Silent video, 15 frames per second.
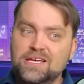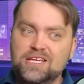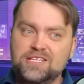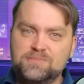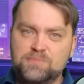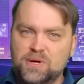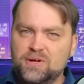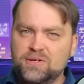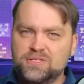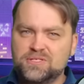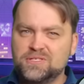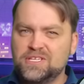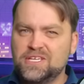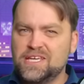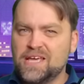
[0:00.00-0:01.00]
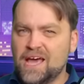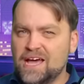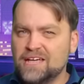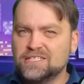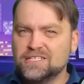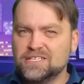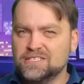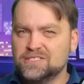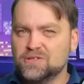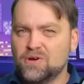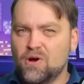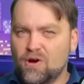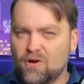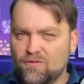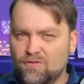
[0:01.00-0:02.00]
It's better to cut it
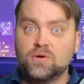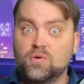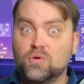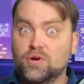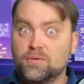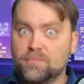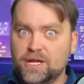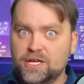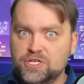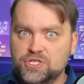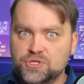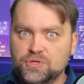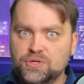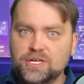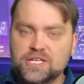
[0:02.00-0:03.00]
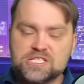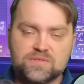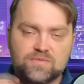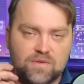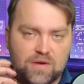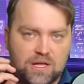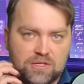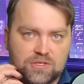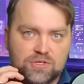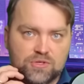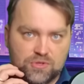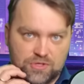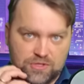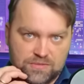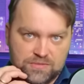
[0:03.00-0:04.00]
off or make sure it's well
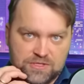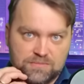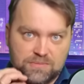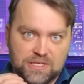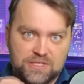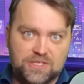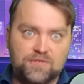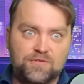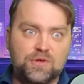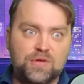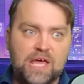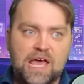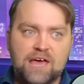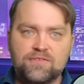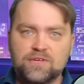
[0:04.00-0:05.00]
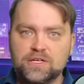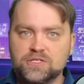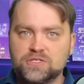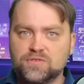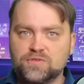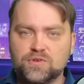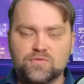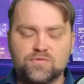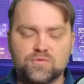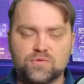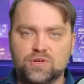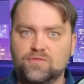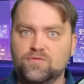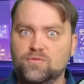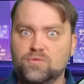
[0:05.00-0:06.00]
groomed, but if you have interview
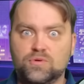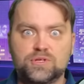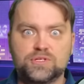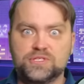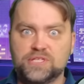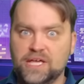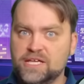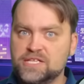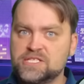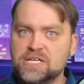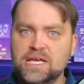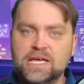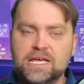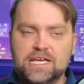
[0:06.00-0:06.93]
for 4 days,